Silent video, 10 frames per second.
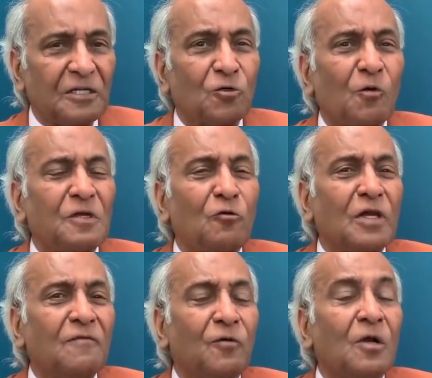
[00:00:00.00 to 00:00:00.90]
It's always
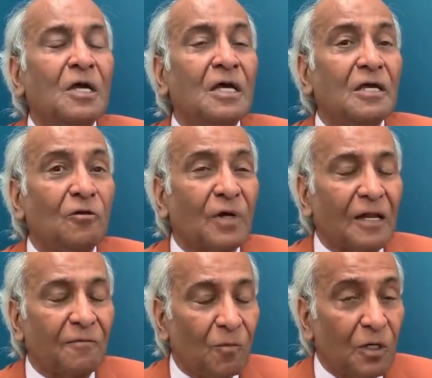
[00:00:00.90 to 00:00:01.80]
looking for, you know,
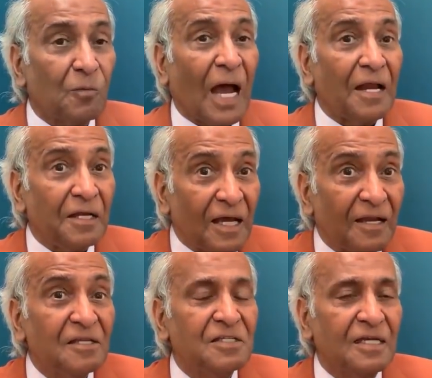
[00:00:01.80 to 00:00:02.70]
kind of more
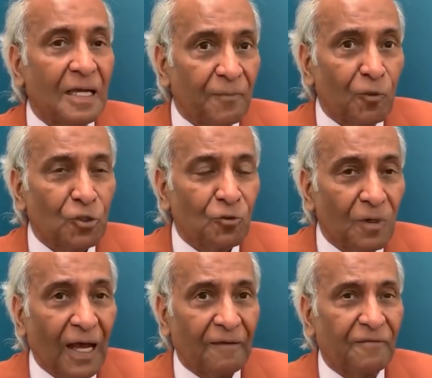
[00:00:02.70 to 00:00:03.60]
idealistic approach to
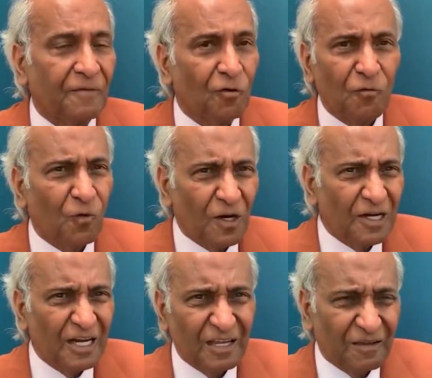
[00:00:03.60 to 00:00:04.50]
life, not
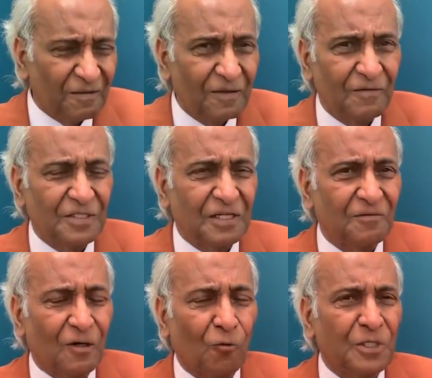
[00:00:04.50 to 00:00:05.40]
worldly
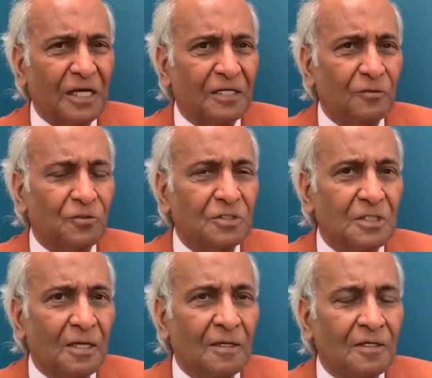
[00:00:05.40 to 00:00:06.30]

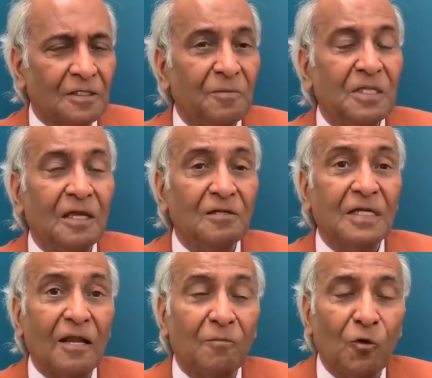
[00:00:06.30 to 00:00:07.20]
objectives. Something that is
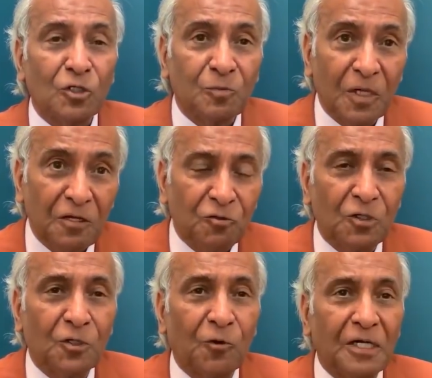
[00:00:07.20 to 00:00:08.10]
kind of more
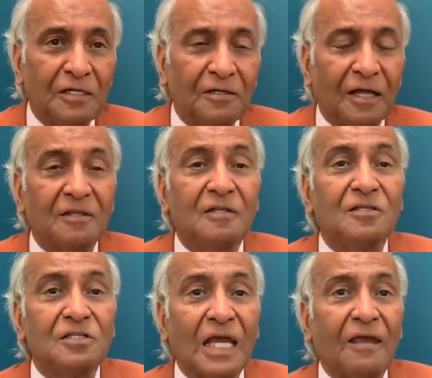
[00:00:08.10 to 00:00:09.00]
spiritually oriented rather than
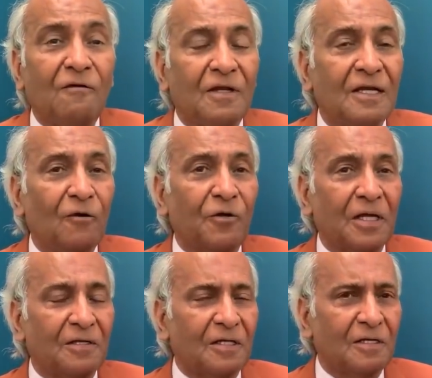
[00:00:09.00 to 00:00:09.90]
secularly
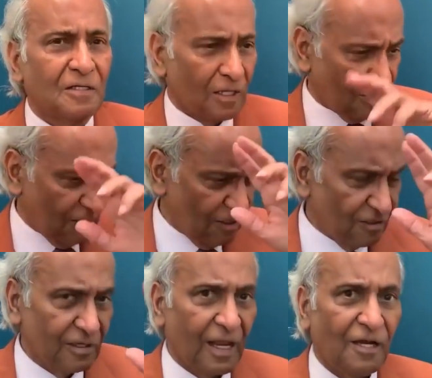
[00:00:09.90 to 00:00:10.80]
oriented. This
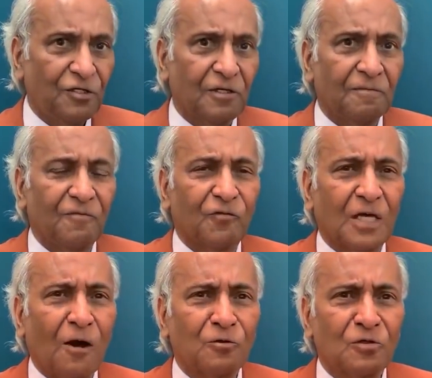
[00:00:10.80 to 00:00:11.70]
is a nation for
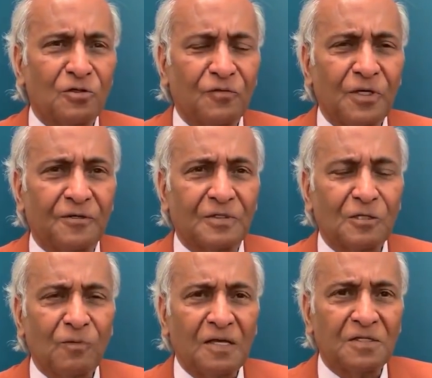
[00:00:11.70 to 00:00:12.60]
thousands of years.
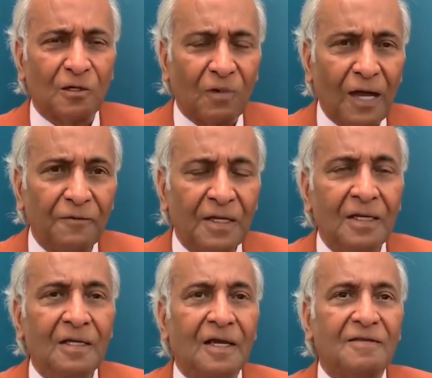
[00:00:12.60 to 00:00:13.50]
That's why it survived
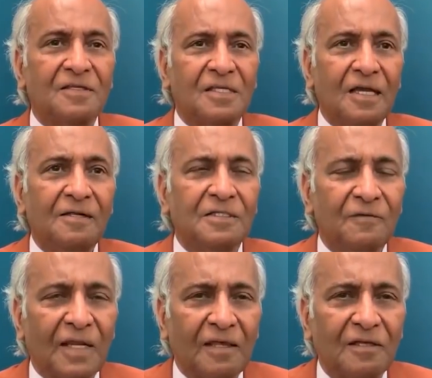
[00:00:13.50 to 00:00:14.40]
as a single
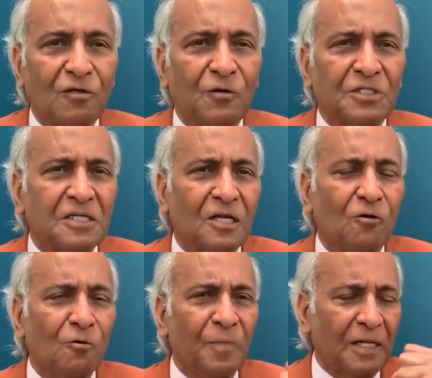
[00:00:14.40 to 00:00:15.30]
civilization over such a
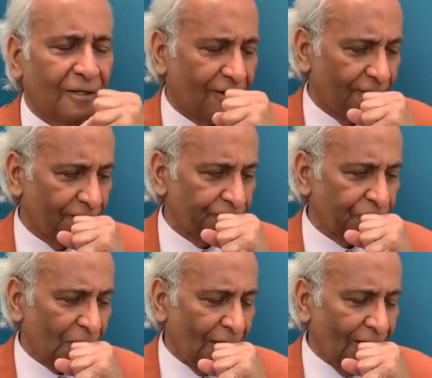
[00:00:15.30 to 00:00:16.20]
long period.
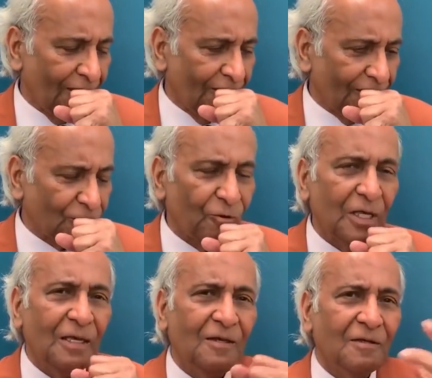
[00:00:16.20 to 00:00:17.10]
So
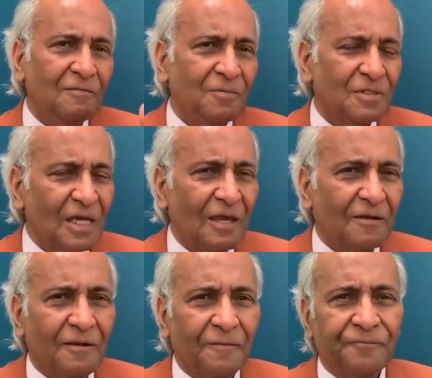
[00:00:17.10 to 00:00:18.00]
he
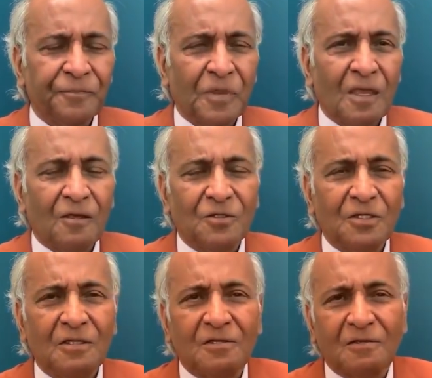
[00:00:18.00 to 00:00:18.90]
said, you
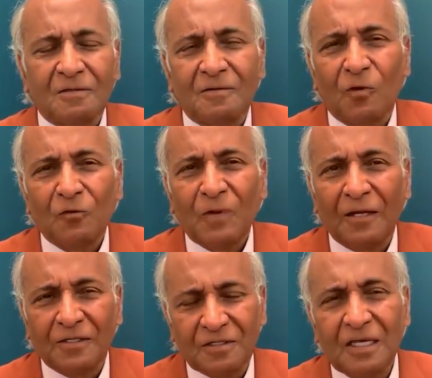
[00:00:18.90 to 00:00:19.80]
see, that what
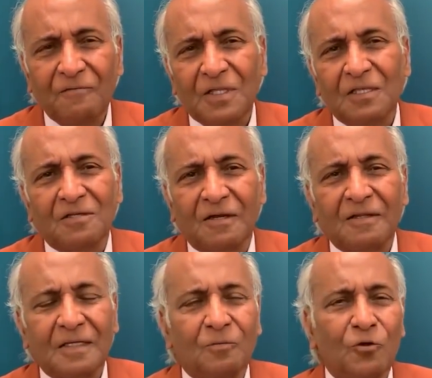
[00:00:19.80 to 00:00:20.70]
I see with this
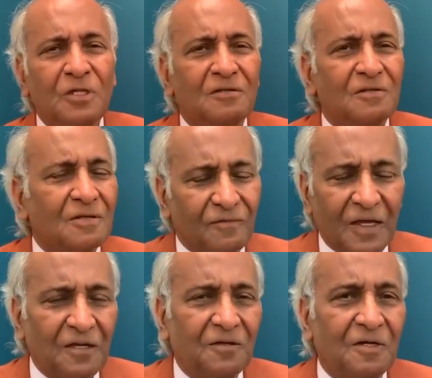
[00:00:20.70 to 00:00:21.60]
Narendra Modi's
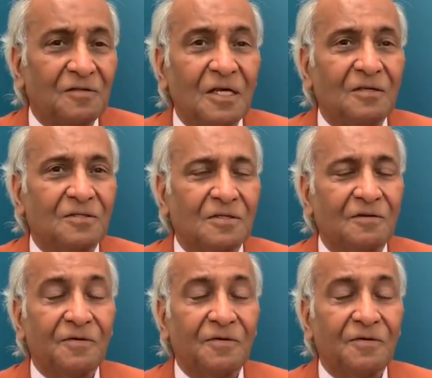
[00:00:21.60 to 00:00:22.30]
vector is this.